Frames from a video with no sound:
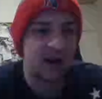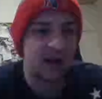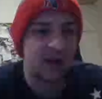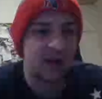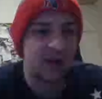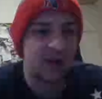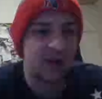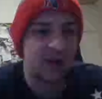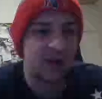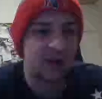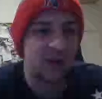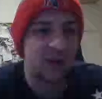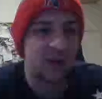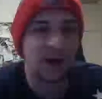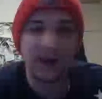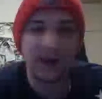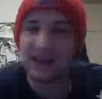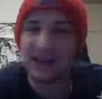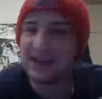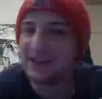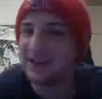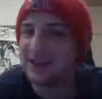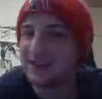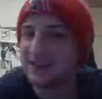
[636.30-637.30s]
what he
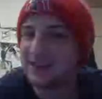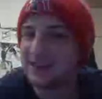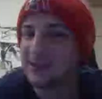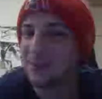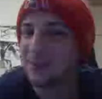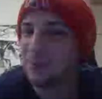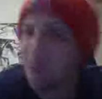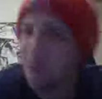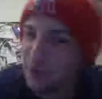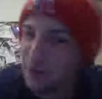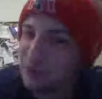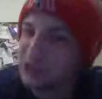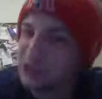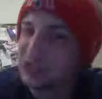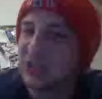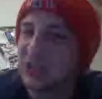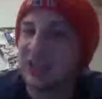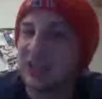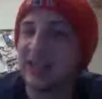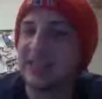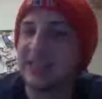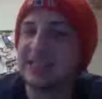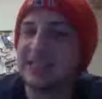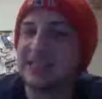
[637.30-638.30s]
does
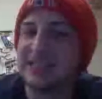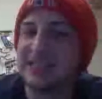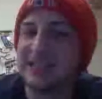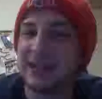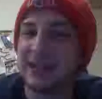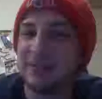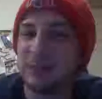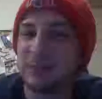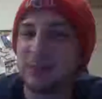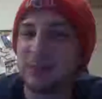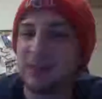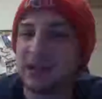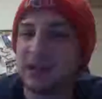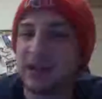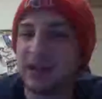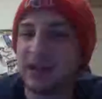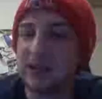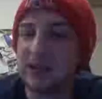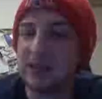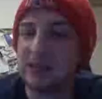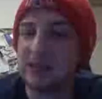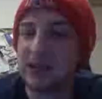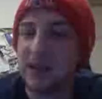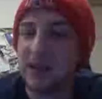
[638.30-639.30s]
emotionally to teams,
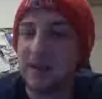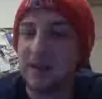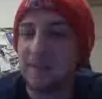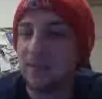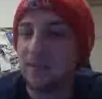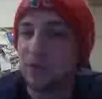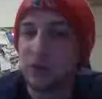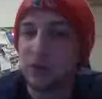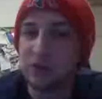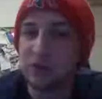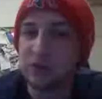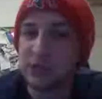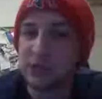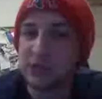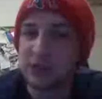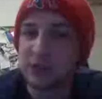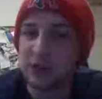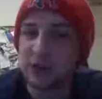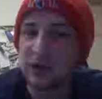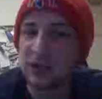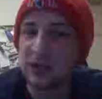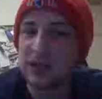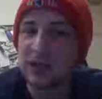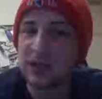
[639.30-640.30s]
because those
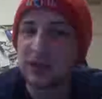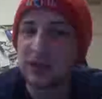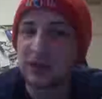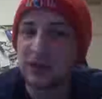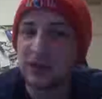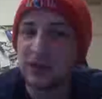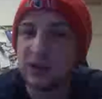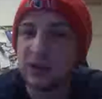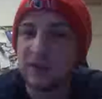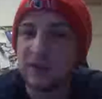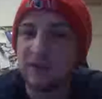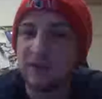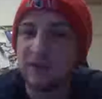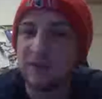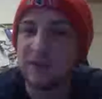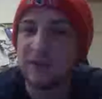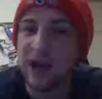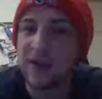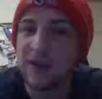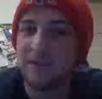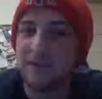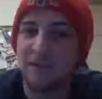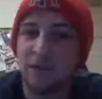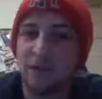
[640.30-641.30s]
30,
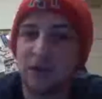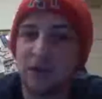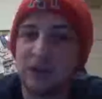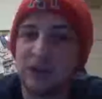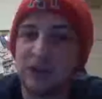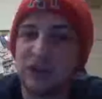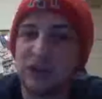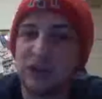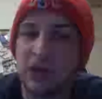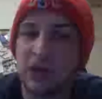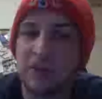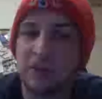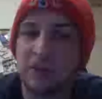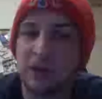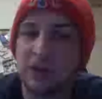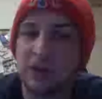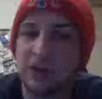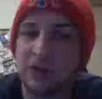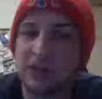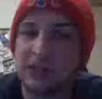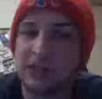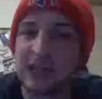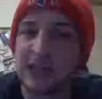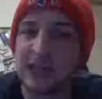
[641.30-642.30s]
35-foot
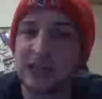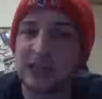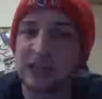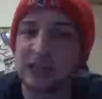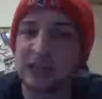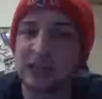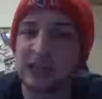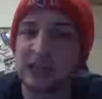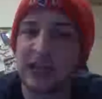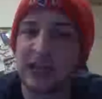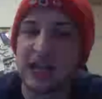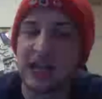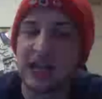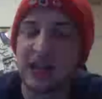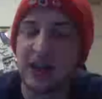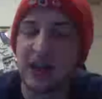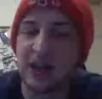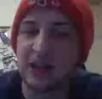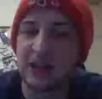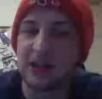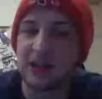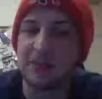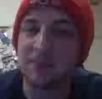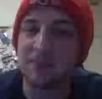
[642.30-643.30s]
jumpers that just hit
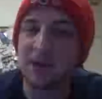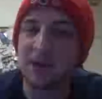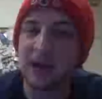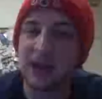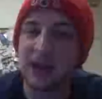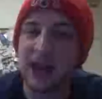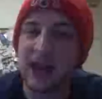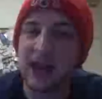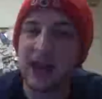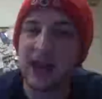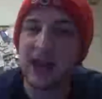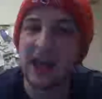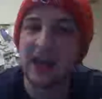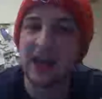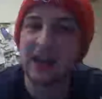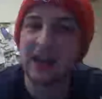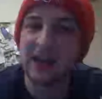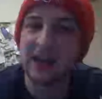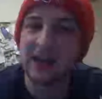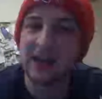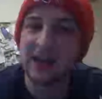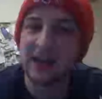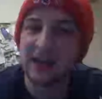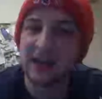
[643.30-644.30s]
nothing but net,
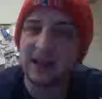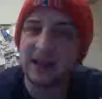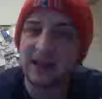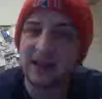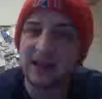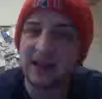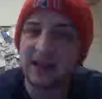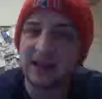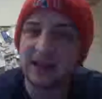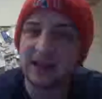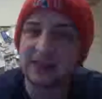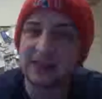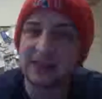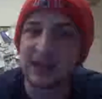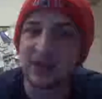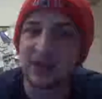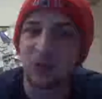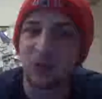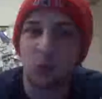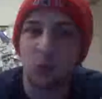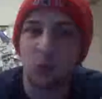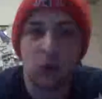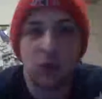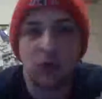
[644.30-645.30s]
it's like,
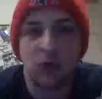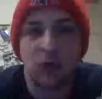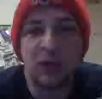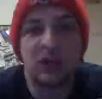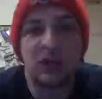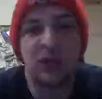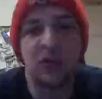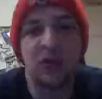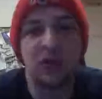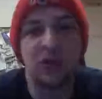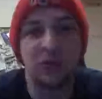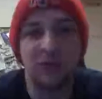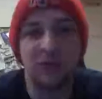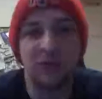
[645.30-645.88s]
what do we do?